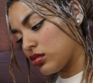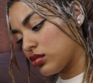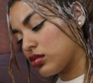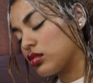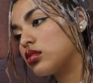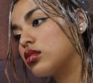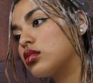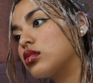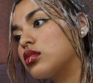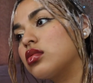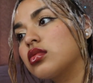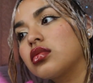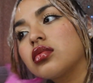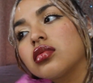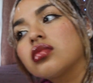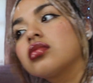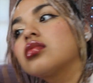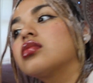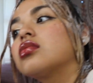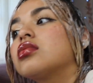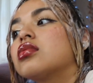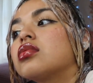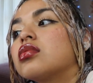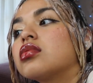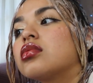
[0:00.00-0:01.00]
checking
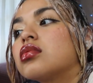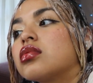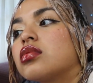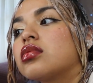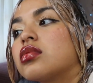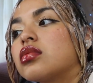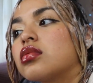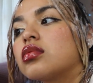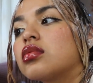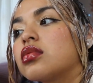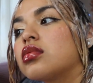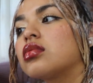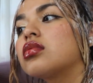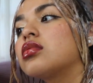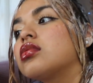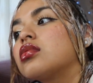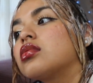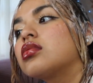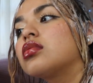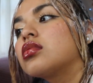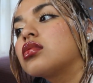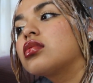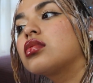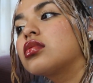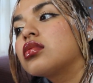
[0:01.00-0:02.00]
it every
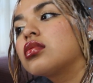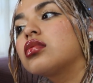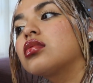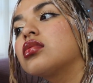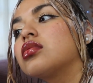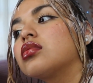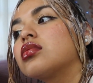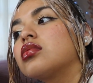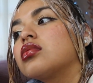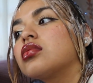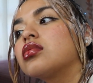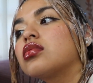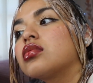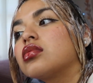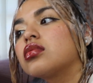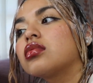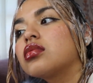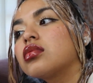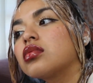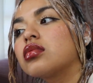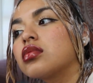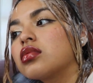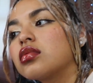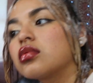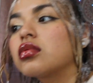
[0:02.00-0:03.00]
now and
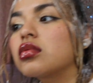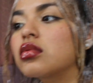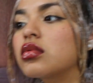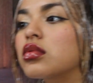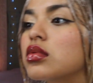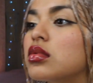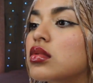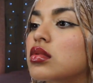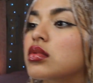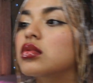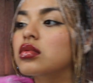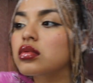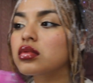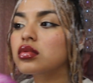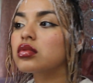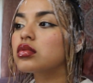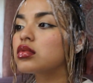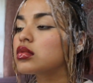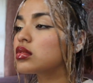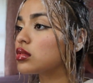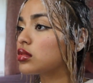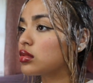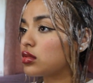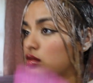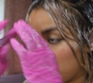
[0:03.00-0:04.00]
then because I didn't
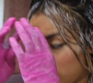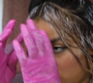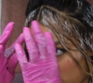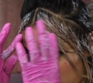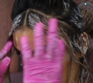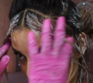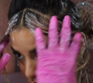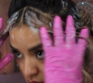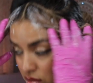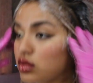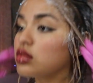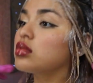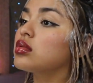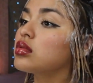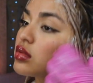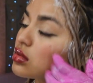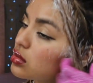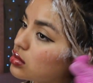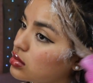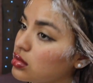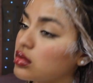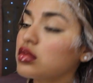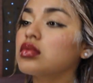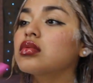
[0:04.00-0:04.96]
want it to fall off.